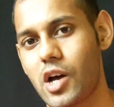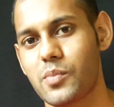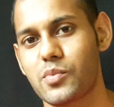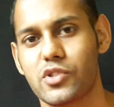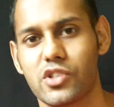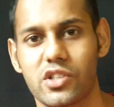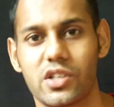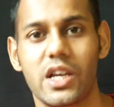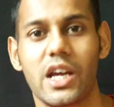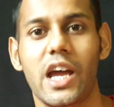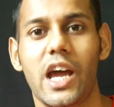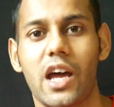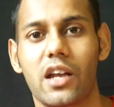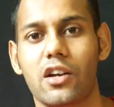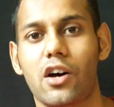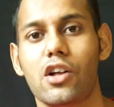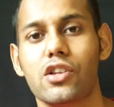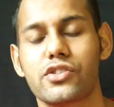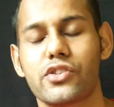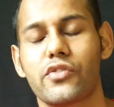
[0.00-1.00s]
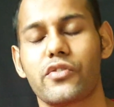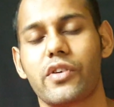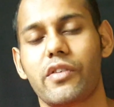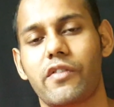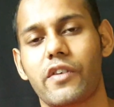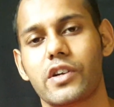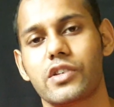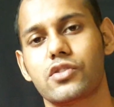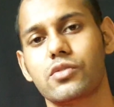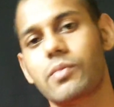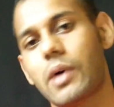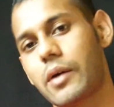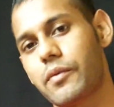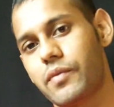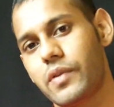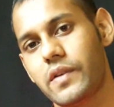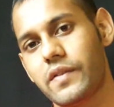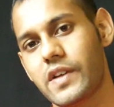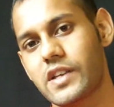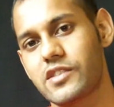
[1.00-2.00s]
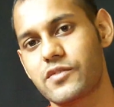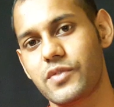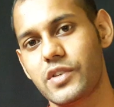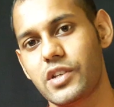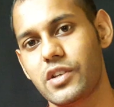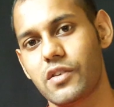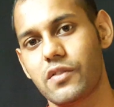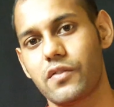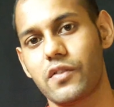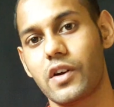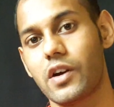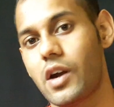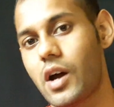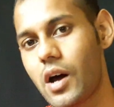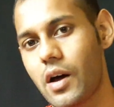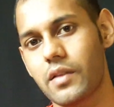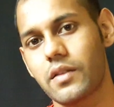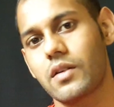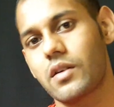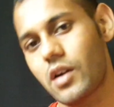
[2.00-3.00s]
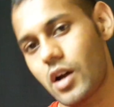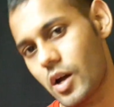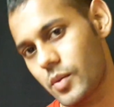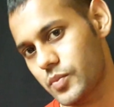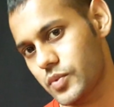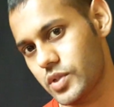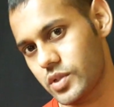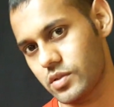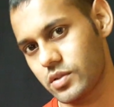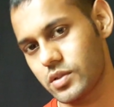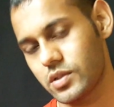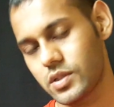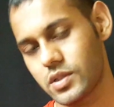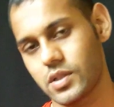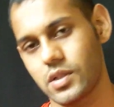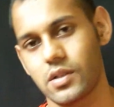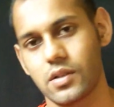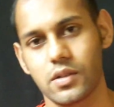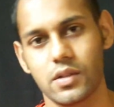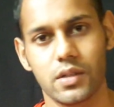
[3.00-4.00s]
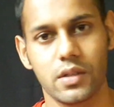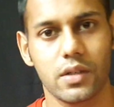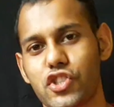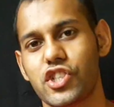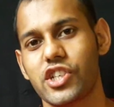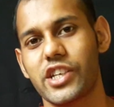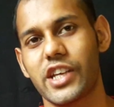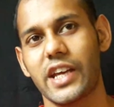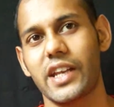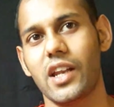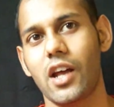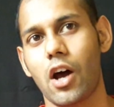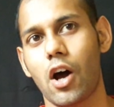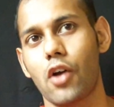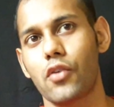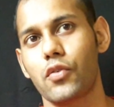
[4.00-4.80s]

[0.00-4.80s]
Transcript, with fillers: your option and also refer to my previous video for other options. one